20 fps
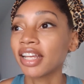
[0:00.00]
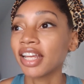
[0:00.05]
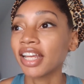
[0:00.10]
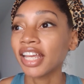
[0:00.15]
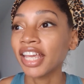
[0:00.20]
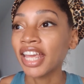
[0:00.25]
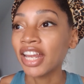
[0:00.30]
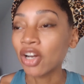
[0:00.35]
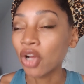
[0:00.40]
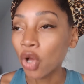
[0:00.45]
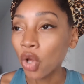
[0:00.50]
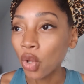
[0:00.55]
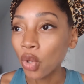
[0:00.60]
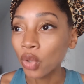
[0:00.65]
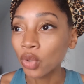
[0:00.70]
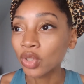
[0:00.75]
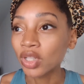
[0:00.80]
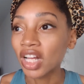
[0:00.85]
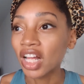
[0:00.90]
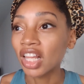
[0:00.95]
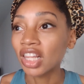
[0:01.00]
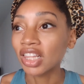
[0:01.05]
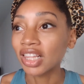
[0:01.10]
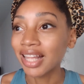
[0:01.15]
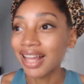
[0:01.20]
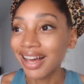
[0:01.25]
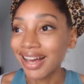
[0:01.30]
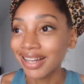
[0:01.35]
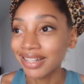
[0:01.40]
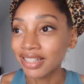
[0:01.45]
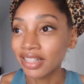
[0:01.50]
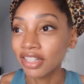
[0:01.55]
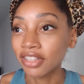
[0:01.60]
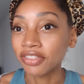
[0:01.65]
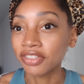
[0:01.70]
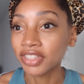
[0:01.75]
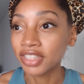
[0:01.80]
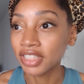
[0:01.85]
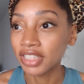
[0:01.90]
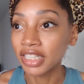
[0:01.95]
can hold a lot of
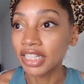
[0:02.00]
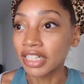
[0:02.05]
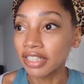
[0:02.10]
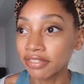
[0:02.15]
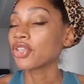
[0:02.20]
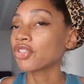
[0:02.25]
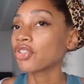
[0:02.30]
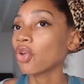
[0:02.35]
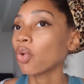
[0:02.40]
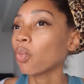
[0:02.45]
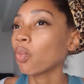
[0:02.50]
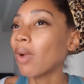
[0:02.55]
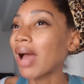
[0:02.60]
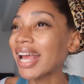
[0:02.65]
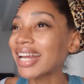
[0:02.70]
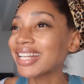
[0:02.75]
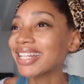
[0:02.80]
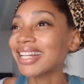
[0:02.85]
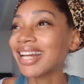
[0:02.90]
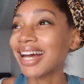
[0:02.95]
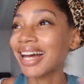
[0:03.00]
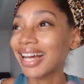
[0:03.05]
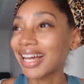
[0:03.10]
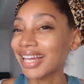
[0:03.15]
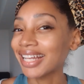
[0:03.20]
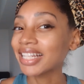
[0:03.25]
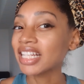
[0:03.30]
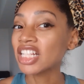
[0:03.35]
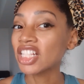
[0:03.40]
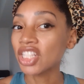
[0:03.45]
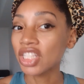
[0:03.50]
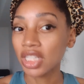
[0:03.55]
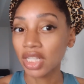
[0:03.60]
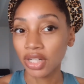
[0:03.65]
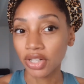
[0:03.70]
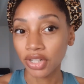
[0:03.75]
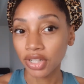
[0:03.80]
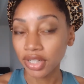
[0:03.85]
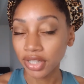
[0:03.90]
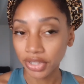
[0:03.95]
stuff. So why did I
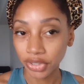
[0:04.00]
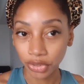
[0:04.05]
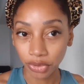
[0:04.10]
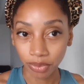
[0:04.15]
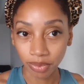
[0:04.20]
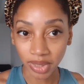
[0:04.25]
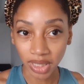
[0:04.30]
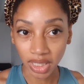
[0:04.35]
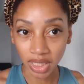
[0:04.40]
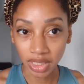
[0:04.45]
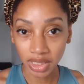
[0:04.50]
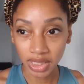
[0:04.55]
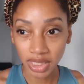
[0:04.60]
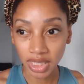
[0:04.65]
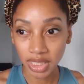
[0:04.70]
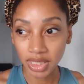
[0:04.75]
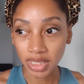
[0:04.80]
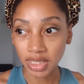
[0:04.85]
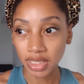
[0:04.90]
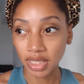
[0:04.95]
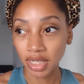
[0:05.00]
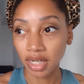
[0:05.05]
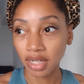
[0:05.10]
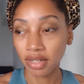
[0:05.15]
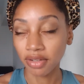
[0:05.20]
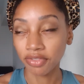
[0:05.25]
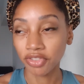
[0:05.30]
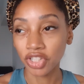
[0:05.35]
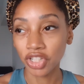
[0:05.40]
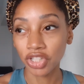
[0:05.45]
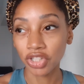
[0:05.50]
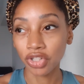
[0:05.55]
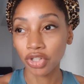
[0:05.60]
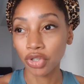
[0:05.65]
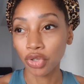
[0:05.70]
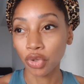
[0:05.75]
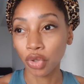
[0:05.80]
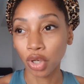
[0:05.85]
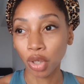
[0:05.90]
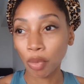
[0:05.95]
consider UBOX instead of just a
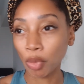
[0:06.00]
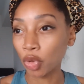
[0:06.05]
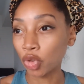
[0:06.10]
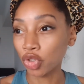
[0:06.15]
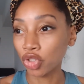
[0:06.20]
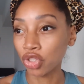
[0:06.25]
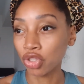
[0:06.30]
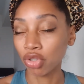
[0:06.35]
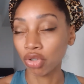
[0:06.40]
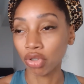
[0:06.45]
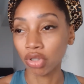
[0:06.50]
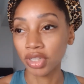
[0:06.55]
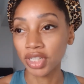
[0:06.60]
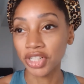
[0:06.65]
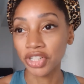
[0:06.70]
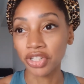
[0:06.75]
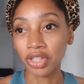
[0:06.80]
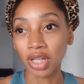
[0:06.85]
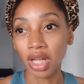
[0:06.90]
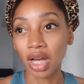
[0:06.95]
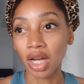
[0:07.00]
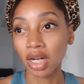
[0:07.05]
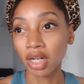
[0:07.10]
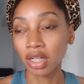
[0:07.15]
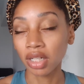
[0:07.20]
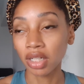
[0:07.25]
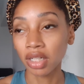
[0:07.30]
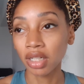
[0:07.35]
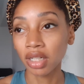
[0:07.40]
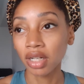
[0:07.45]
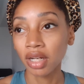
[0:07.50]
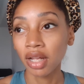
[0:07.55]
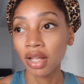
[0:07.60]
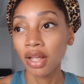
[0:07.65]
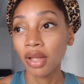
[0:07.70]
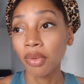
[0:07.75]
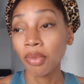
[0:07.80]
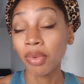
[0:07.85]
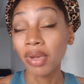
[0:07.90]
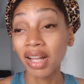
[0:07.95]
normal storage locker?
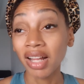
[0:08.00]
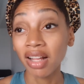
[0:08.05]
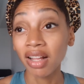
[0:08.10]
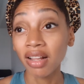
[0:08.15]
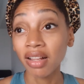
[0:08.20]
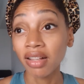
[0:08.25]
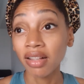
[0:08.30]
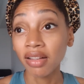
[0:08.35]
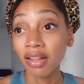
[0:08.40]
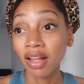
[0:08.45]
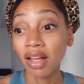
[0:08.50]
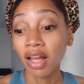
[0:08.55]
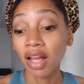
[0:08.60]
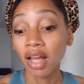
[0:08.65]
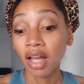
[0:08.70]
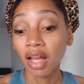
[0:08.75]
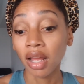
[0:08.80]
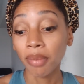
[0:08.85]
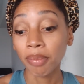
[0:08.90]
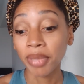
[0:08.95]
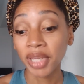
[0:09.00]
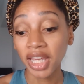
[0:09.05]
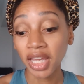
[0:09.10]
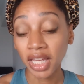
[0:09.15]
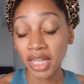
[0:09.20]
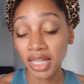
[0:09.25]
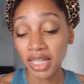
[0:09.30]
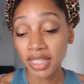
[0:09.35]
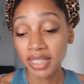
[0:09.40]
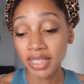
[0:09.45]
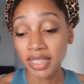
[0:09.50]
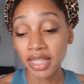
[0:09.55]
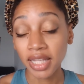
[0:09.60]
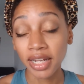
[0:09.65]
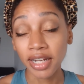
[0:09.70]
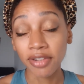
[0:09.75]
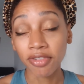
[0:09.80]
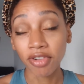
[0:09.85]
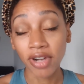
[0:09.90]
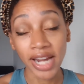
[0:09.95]
Well, because
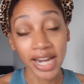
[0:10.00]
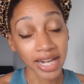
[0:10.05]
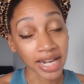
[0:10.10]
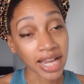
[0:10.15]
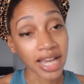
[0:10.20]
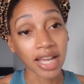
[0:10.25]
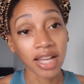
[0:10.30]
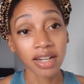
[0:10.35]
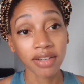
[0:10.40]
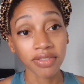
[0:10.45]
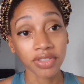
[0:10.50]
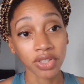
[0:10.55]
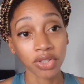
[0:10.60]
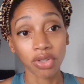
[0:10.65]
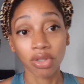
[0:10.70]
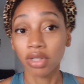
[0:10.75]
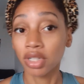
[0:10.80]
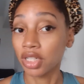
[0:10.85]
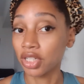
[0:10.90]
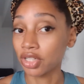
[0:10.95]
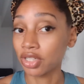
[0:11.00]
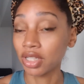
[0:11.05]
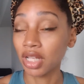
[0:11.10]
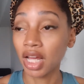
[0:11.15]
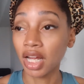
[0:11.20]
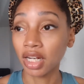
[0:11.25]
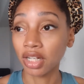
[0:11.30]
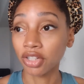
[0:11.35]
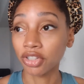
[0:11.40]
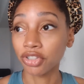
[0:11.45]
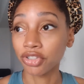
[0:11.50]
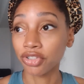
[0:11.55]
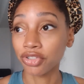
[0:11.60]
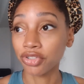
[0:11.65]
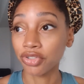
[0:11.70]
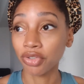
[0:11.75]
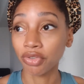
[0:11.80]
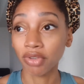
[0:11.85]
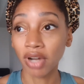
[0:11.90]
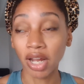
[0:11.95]
they ran out of storage
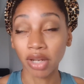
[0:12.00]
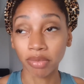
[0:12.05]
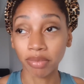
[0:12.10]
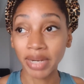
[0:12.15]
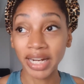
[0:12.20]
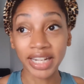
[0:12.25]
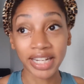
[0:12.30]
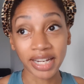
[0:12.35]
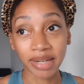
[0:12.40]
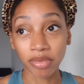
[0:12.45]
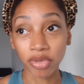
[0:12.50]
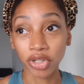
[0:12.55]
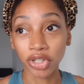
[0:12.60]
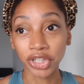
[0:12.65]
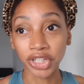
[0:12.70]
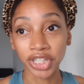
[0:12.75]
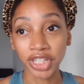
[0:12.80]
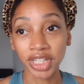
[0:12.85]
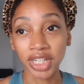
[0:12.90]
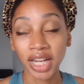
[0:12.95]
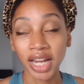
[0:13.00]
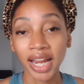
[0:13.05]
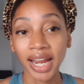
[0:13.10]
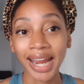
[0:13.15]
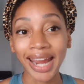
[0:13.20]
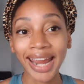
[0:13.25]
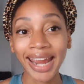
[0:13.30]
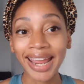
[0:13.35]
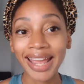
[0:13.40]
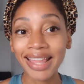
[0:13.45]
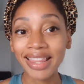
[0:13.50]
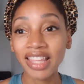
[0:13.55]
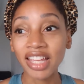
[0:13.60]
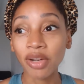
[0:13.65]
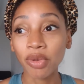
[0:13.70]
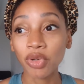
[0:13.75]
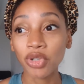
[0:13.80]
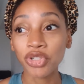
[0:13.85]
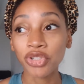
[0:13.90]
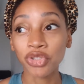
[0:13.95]
lockers around my neighborhood and they
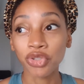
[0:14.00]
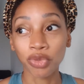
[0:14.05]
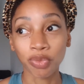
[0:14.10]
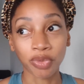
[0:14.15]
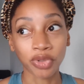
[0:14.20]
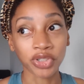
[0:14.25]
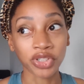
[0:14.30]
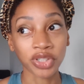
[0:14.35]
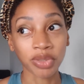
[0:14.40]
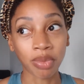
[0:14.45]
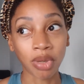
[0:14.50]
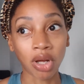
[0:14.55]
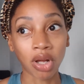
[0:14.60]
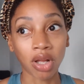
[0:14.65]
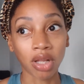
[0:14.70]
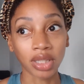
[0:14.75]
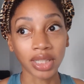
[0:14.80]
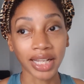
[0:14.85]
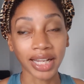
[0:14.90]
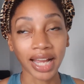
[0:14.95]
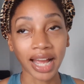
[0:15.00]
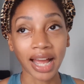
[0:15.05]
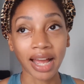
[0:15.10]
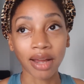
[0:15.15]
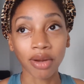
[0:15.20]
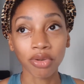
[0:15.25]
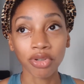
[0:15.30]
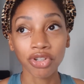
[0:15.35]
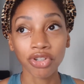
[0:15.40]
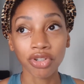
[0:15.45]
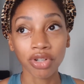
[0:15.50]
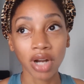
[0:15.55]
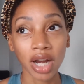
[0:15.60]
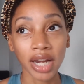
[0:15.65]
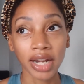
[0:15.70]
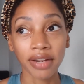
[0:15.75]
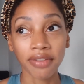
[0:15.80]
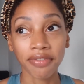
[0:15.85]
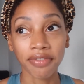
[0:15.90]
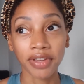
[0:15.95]
were super small. Like I was
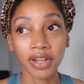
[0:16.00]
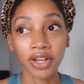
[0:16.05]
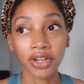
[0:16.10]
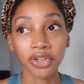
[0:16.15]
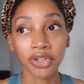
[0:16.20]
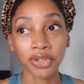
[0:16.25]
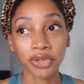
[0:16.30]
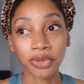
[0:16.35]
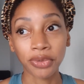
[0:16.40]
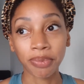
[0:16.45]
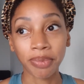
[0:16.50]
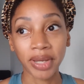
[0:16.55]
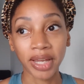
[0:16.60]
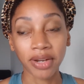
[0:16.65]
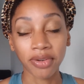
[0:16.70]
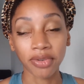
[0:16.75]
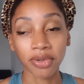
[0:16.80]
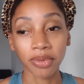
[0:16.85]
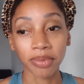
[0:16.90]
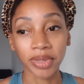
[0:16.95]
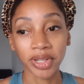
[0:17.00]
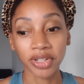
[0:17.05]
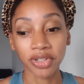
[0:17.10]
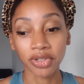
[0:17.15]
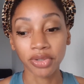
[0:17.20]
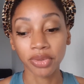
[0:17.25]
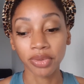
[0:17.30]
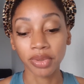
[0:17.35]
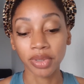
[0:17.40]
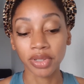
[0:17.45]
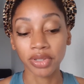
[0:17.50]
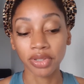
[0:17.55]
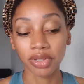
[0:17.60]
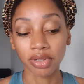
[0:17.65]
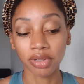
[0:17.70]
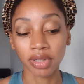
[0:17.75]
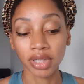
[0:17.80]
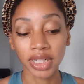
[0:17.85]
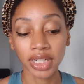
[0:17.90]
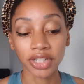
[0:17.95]
trying to fit a 2-bedroom into a
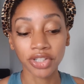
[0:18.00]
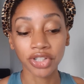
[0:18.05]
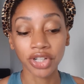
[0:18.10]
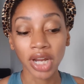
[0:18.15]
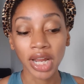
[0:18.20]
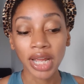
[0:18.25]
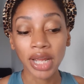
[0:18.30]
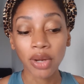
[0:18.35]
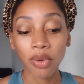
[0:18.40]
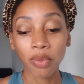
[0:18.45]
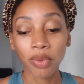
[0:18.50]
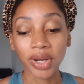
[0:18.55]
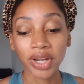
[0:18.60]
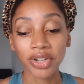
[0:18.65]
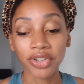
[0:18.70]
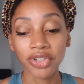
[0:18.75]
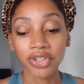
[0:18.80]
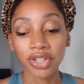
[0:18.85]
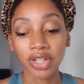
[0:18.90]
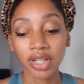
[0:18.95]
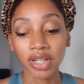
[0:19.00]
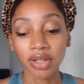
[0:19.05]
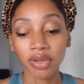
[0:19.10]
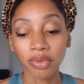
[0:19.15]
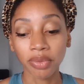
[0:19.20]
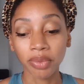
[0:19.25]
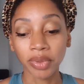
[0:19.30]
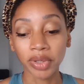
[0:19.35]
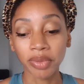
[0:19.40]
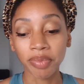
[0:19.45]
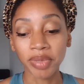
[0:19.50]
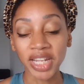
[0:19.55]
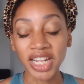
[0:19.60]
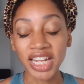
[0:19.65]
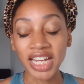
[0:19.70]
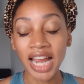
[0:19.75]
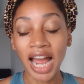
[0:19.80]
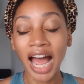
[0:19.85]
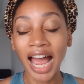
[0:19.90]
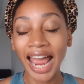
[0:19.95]
storage, which would
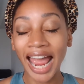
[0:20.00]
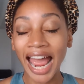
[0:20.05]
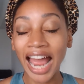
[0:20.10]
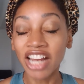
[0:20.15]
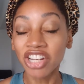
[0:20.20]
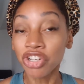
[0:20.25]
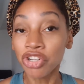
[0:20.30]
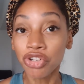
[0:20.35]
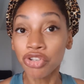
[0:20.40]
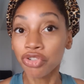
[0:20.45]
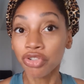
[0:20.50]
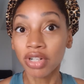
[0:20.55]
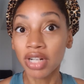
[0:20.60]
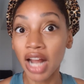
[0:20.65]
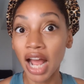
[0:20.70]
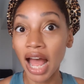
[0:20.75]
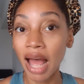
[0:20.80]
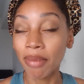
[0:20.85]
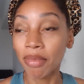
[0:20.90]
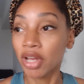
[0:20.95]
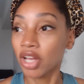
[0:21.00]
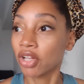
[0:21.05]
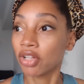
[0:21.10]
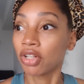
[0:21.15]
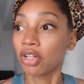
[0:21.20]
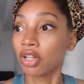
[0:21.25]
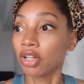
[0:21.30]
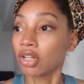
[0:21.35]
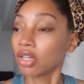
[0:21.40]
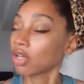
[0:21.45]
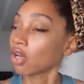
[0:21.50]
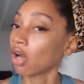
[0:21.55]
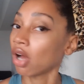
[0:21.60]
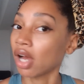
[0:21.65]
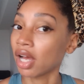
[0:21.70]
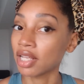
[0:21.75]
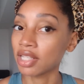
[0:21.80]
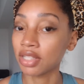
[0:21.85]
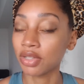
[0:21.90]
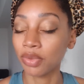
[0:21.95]
be astronomical
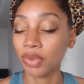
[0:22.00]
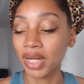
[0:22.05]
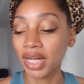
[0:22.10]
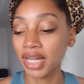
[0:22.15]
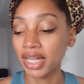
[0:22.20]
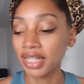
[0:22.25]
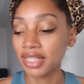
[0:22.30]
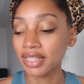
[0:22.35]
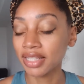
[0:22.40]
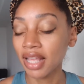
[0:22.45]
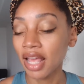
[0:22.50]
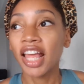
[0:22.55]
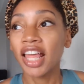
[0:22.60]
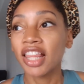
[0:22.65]
cost-wise.